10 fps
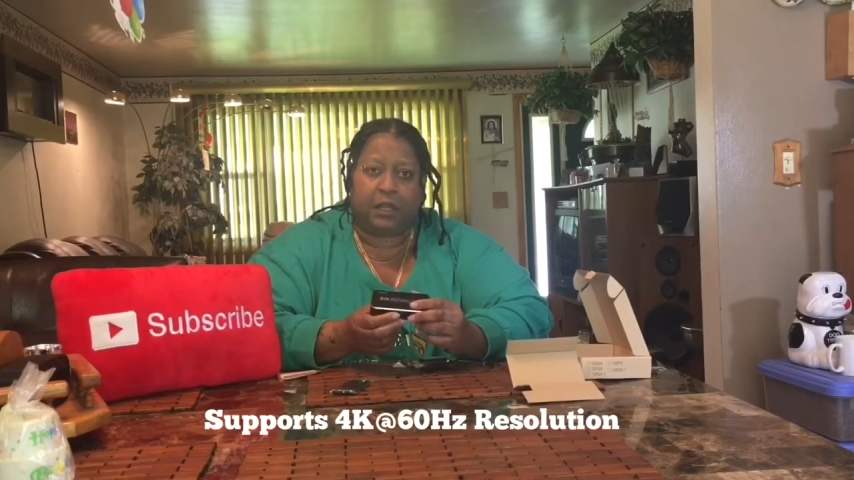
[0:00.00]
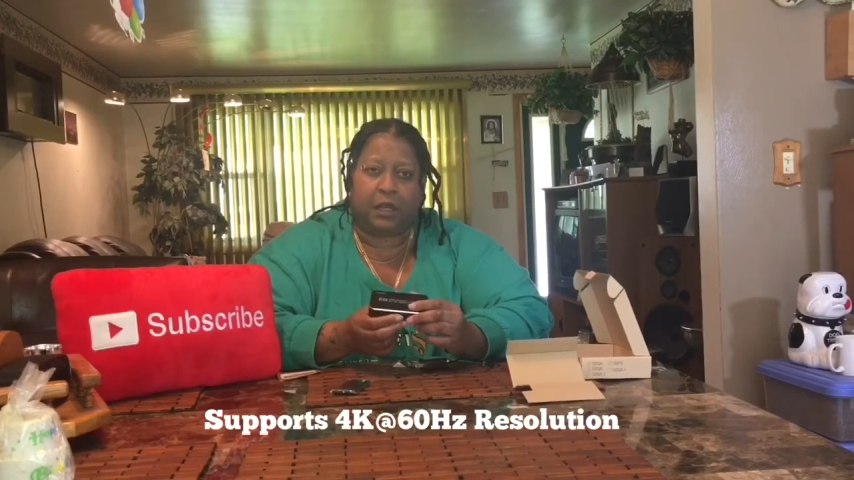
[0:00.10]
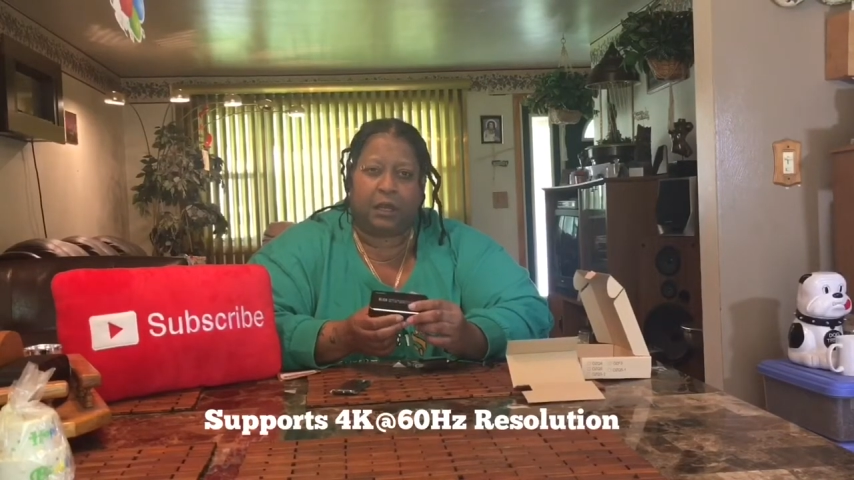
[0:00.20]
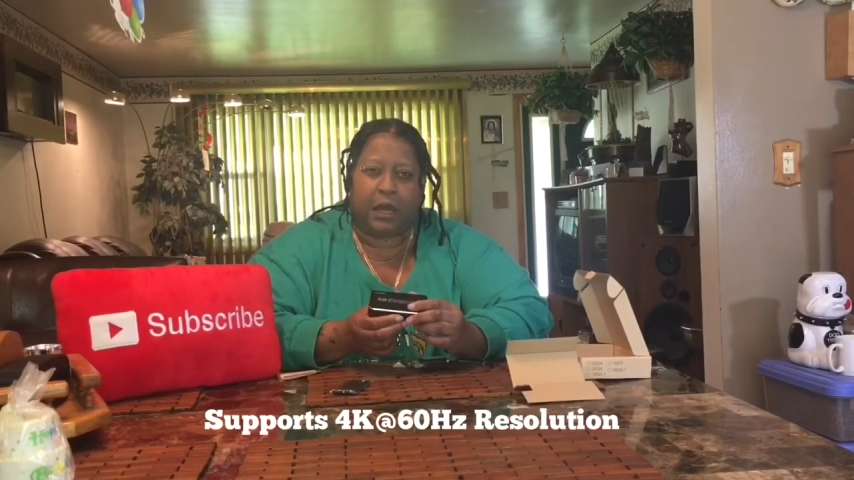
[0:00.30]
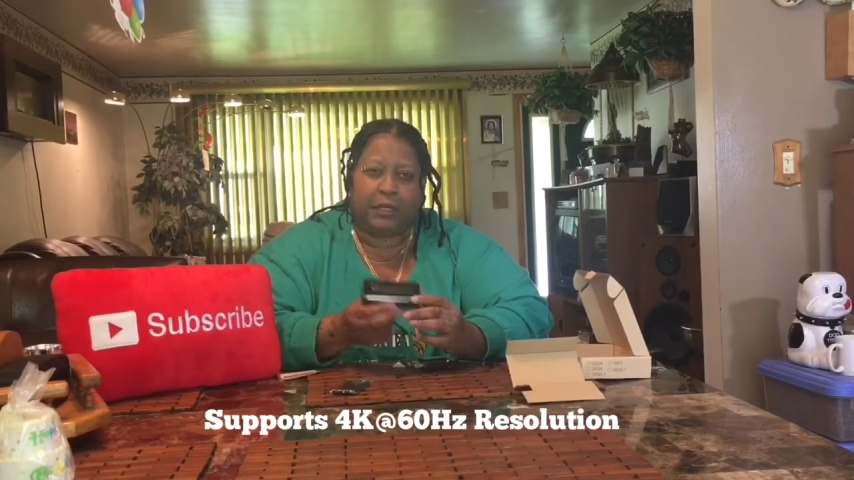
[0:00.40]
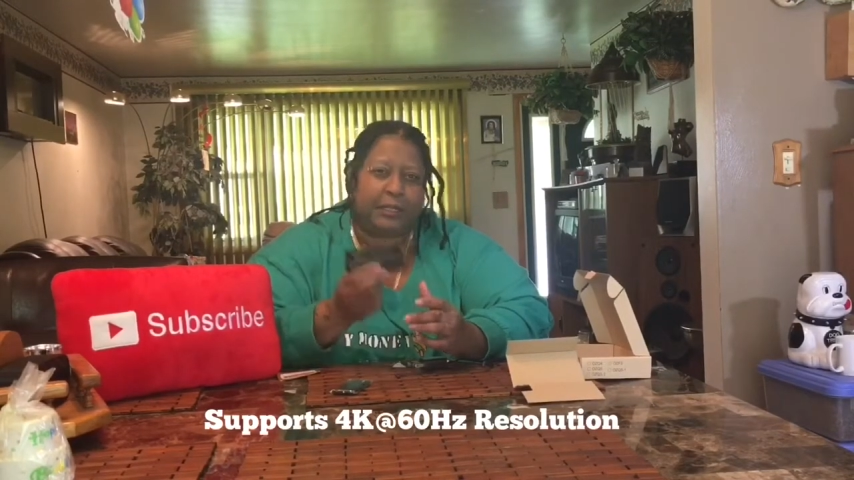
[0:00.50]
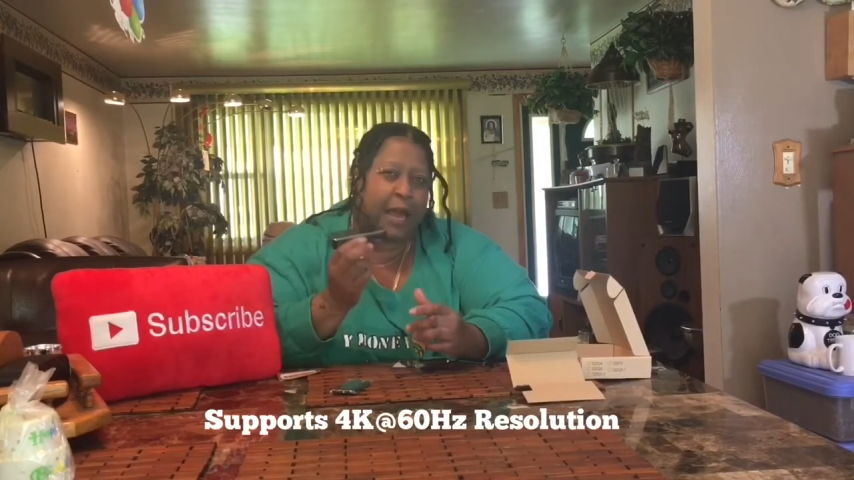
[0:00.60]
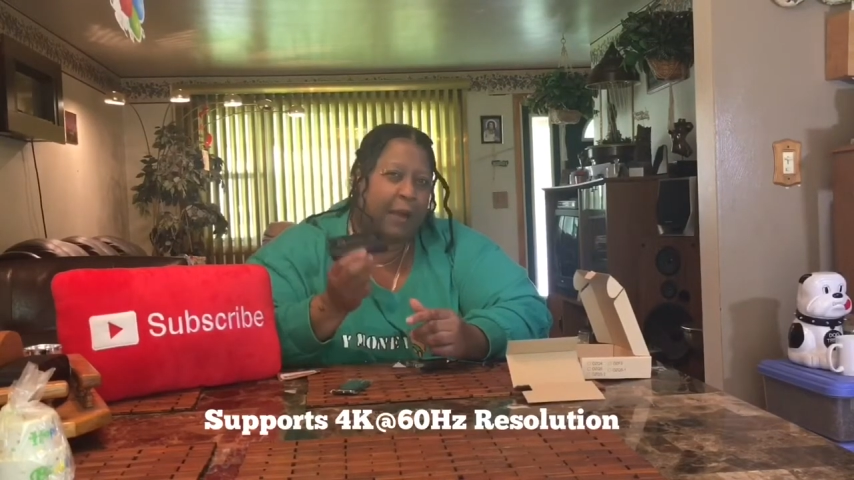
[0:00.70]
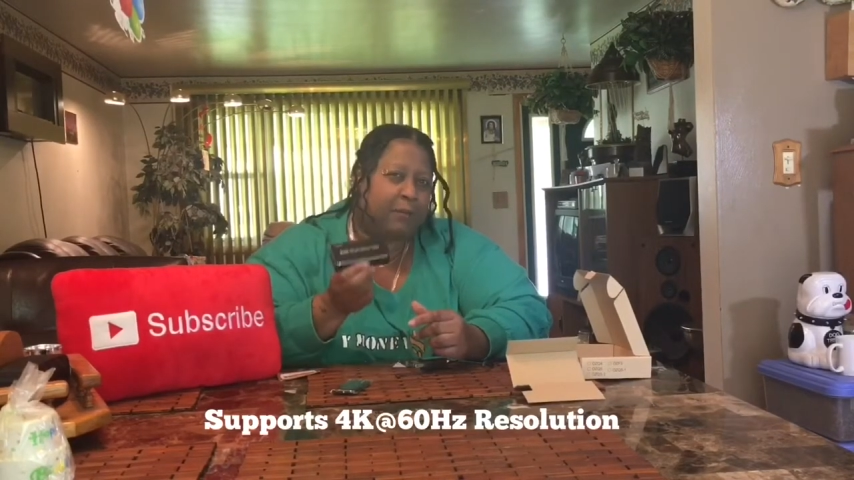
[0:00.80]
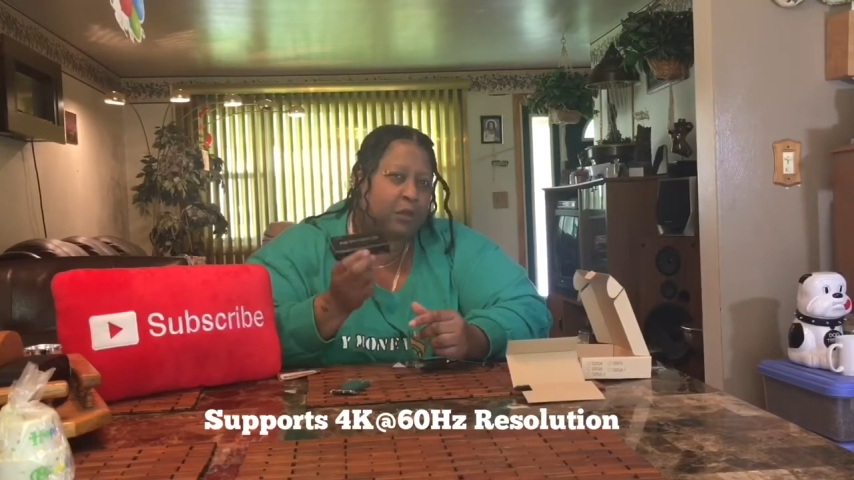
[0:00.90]

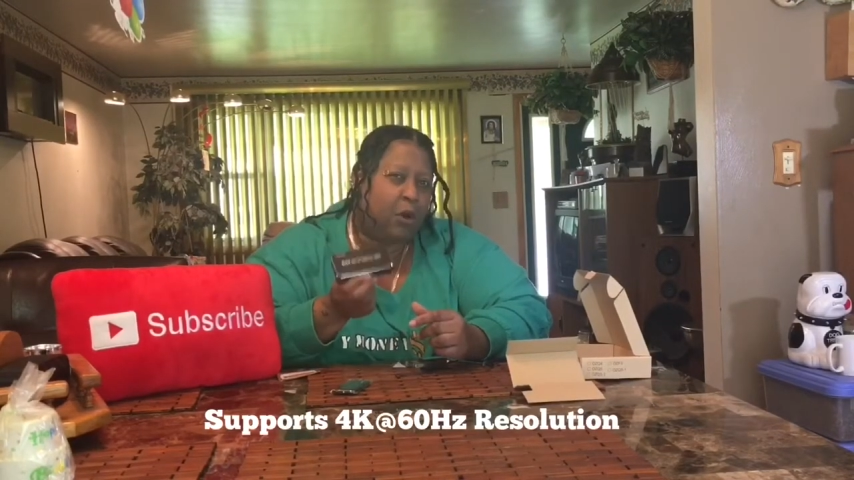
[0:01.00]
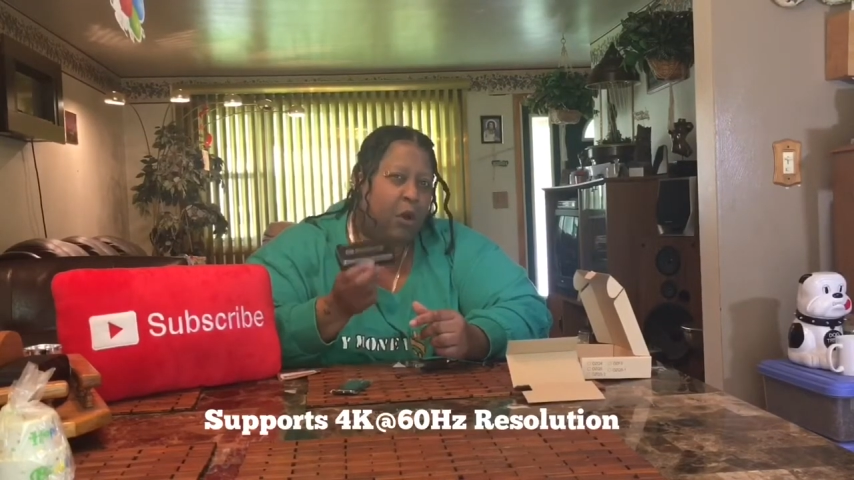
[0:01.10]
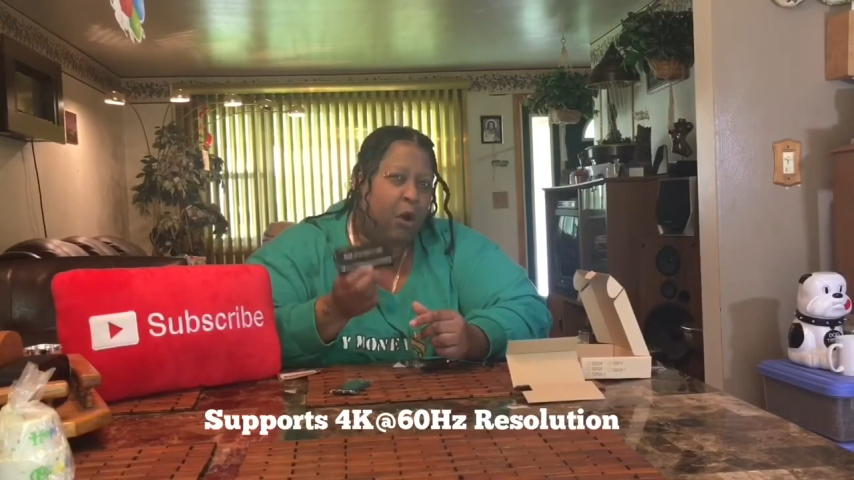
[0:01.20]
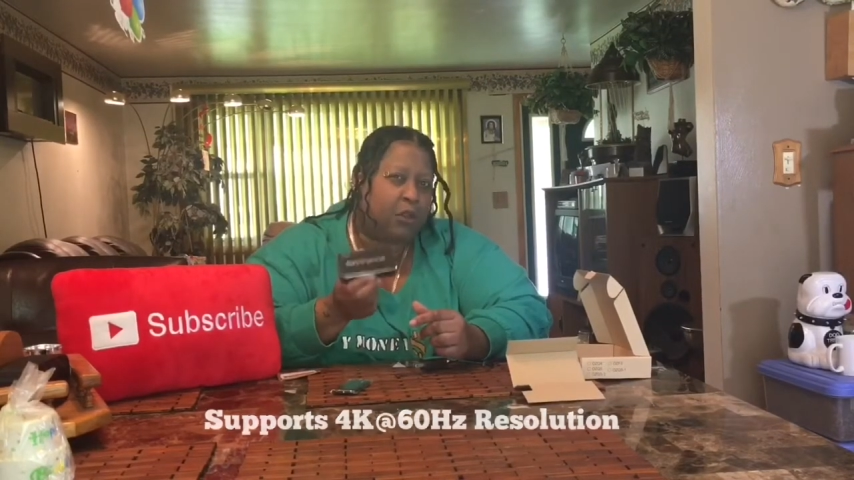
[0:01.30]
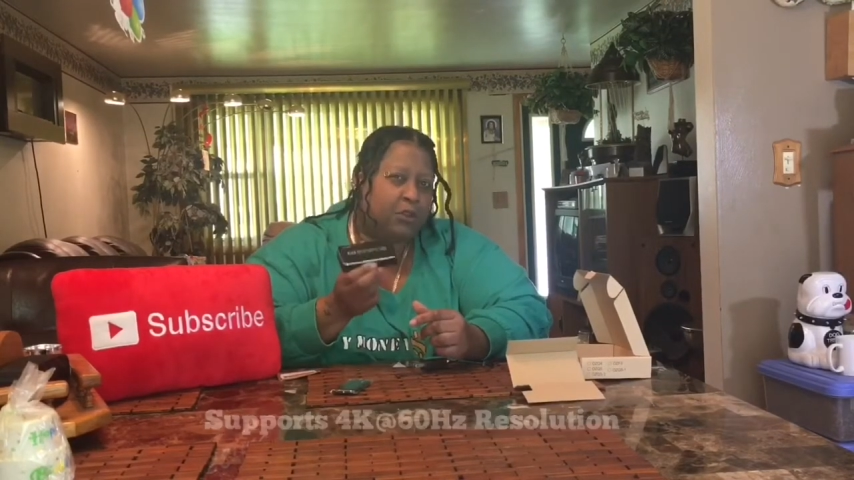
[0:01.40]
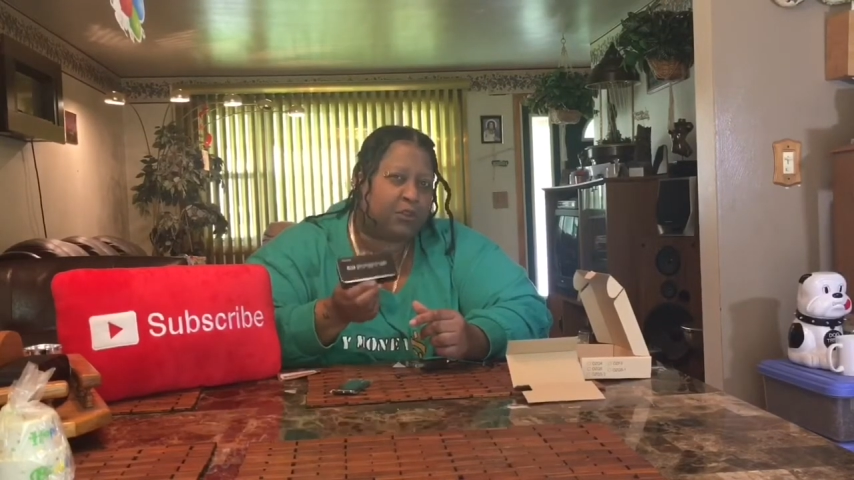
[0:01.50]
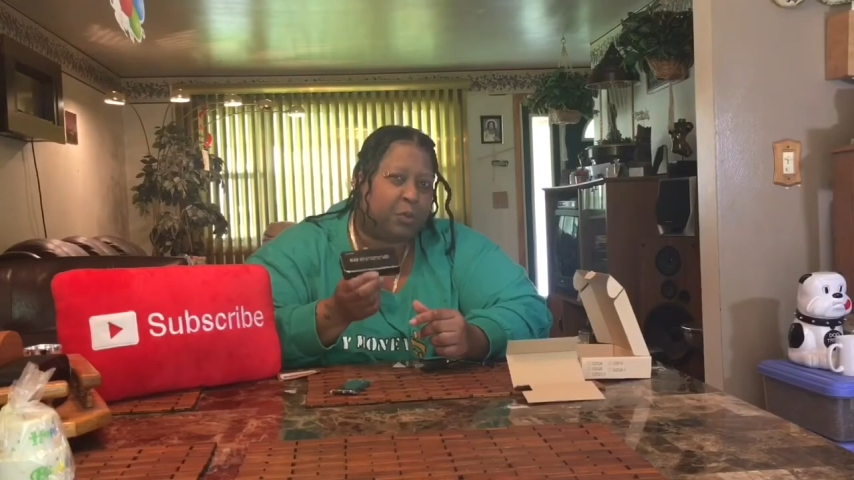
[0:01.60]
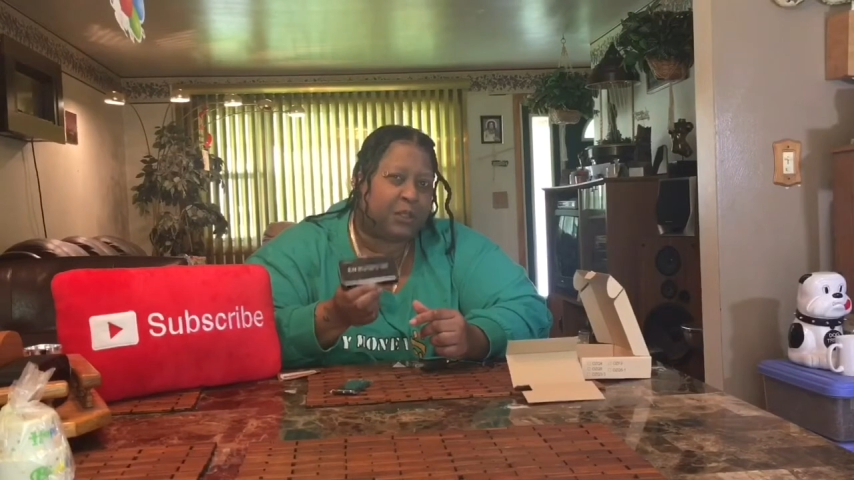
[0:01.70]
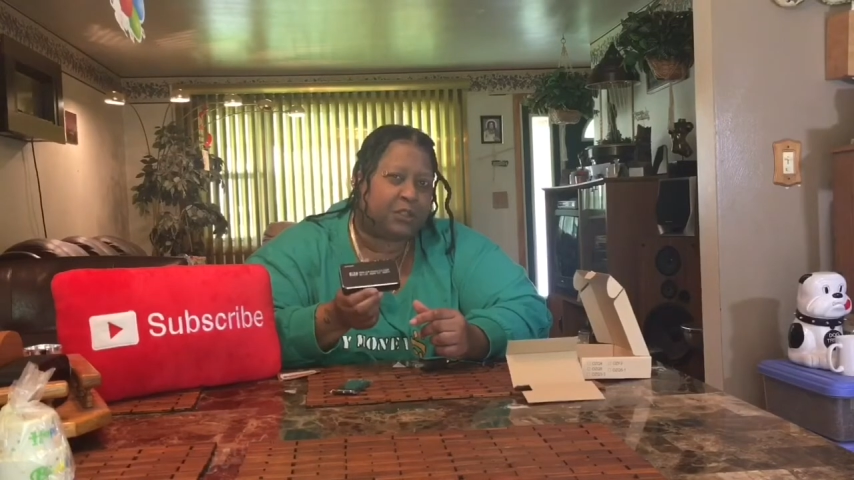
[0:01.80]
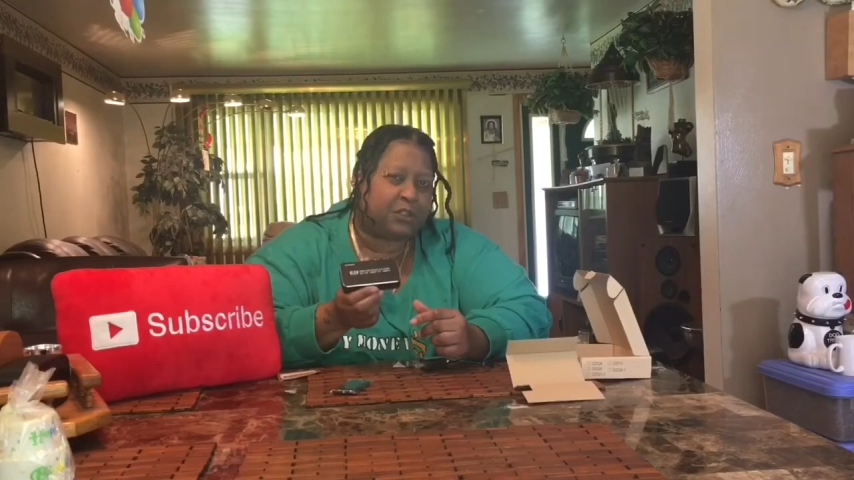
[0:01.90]
adapt to all the
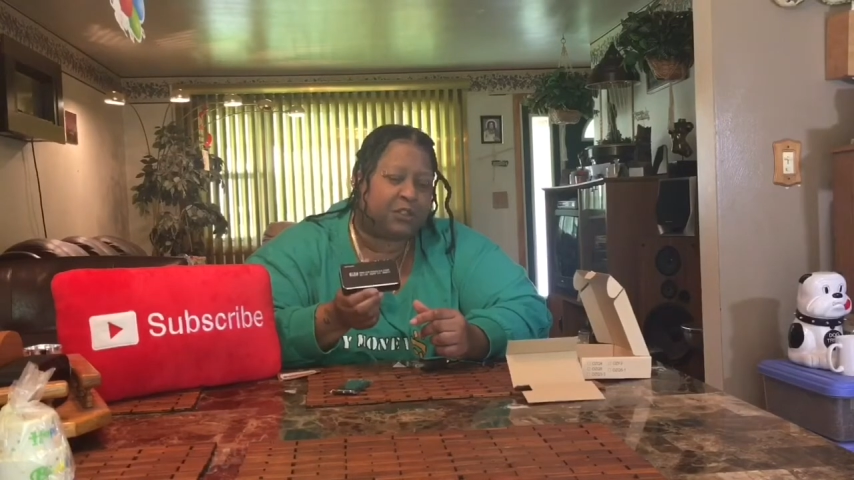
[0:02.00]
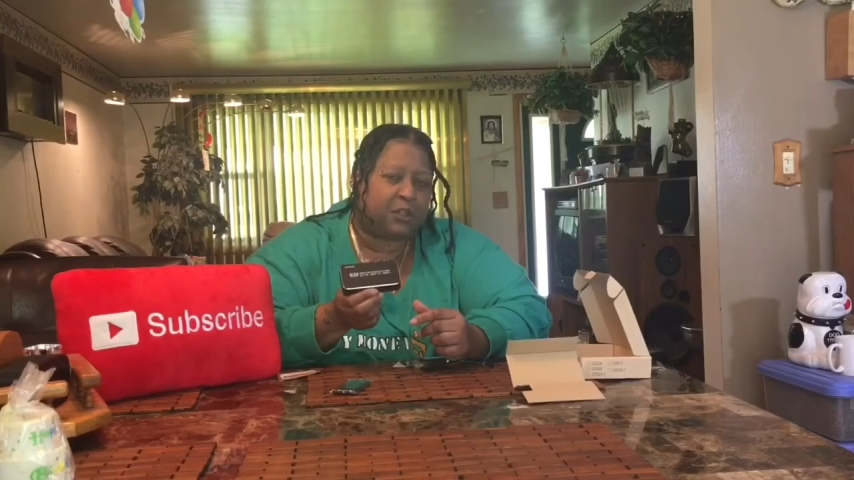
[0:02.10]
switchers